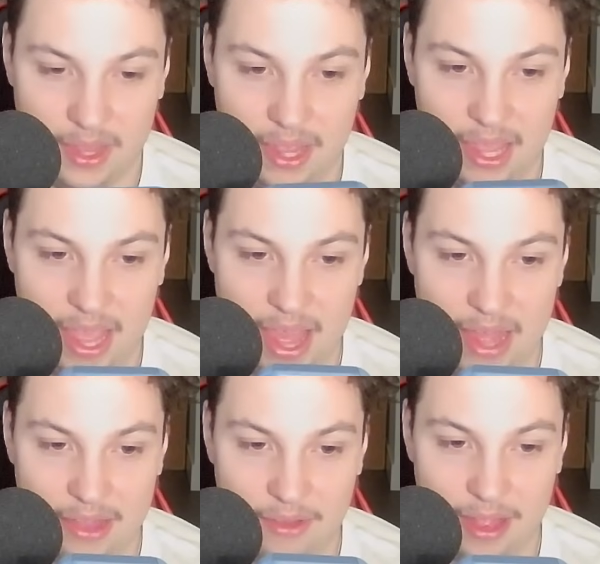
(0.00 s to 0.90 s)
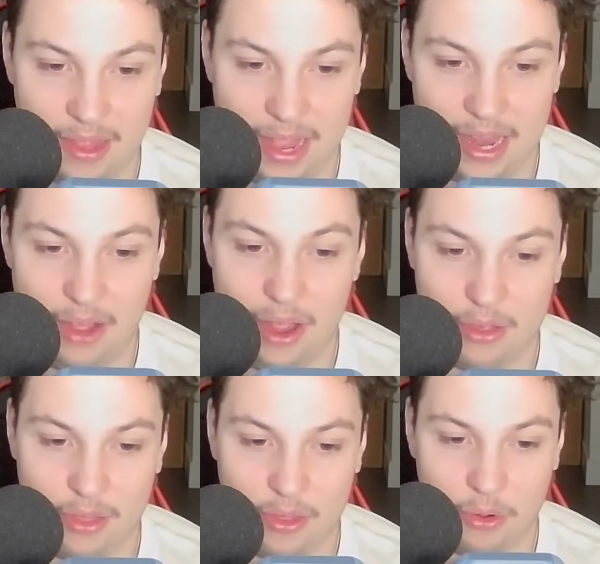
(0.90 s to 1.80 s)
yeah, dude, that guy. Oh,
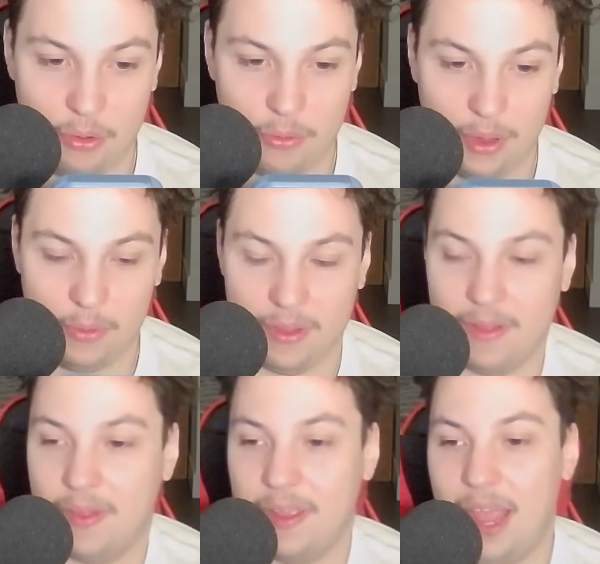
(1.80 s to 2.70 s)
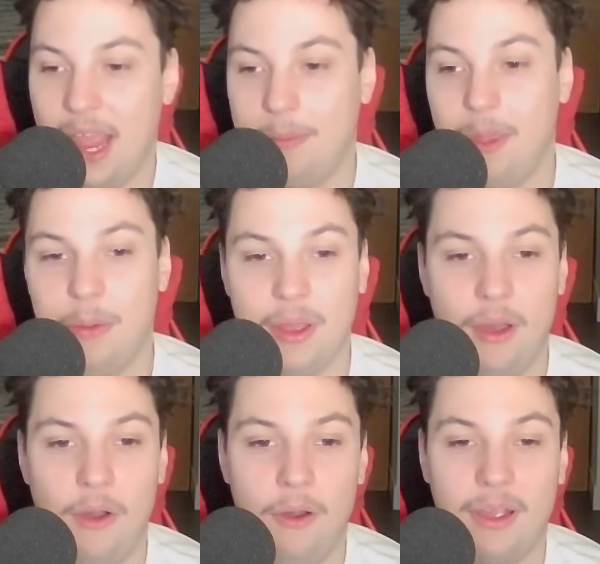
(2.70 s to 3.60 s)
actually, the Earthquake wins us the game. There we
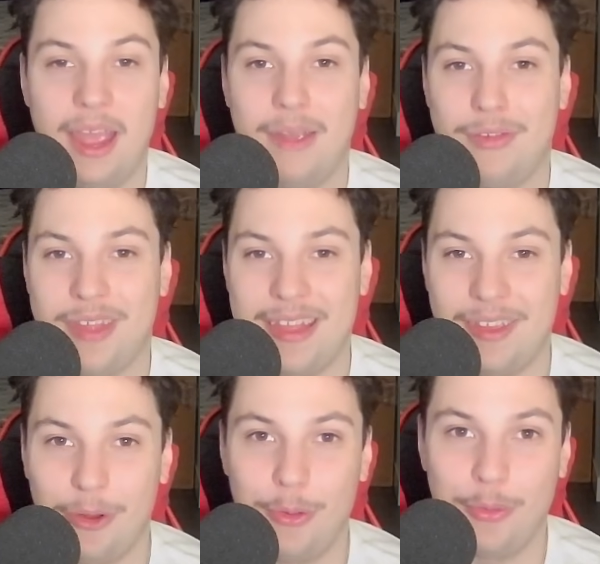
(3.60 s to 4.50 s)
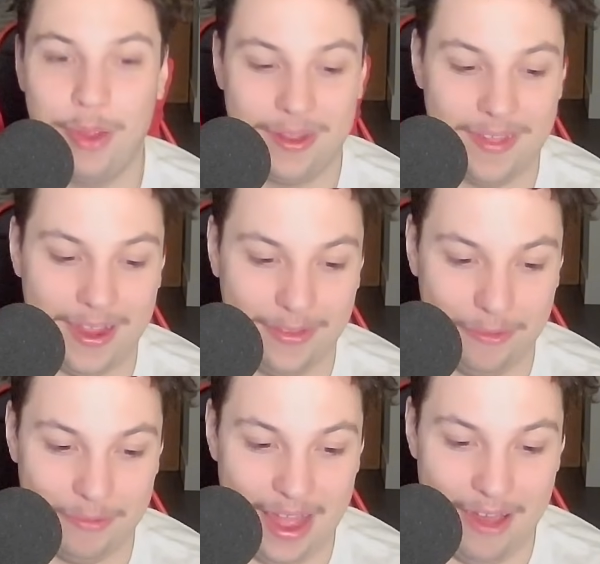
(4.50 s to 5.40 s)
go. Okay, we just had to have Earthquake cycle
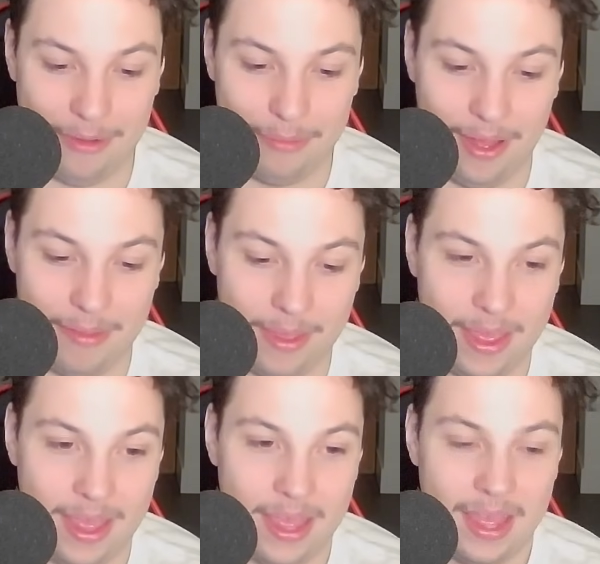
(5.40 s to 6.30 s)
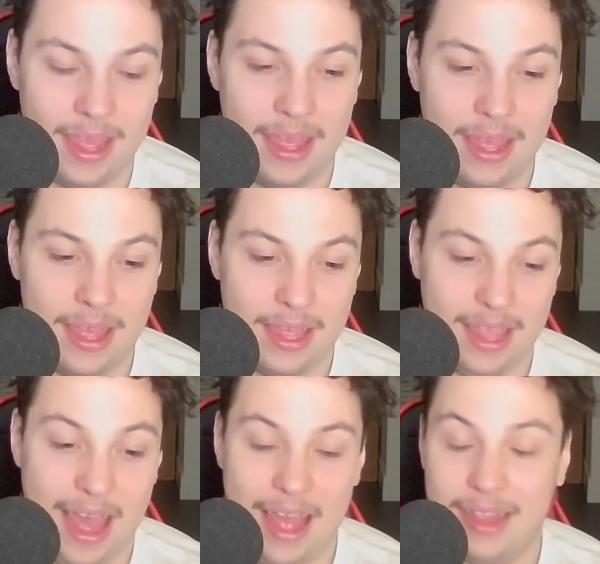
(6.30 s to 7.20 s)
him down. But
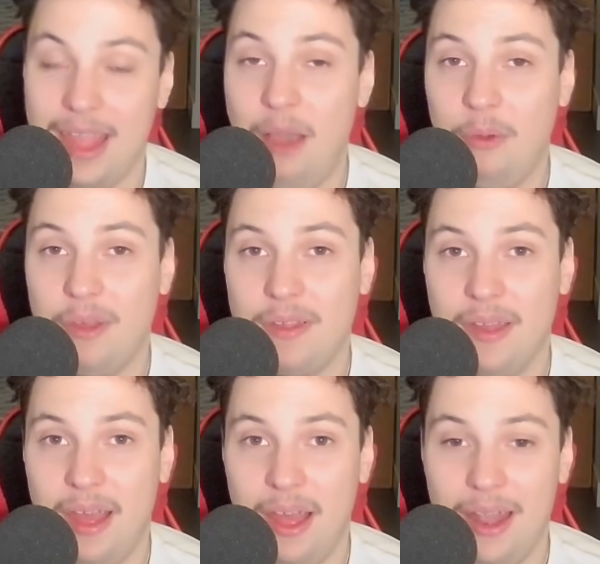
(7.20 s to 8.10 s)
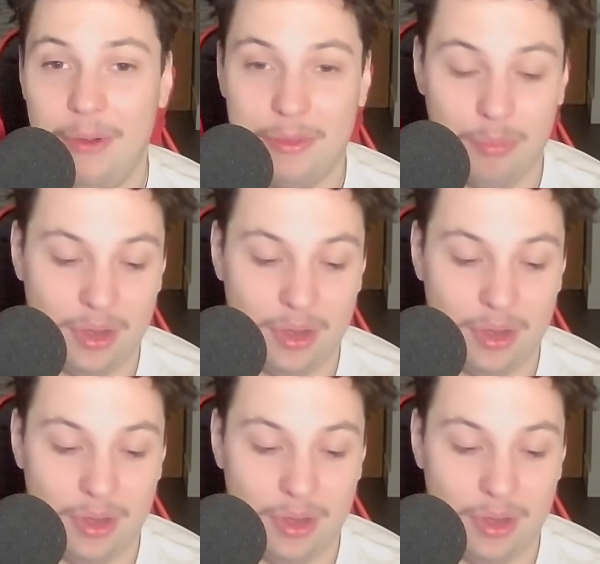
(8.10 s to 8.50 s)
yeah, that was pretty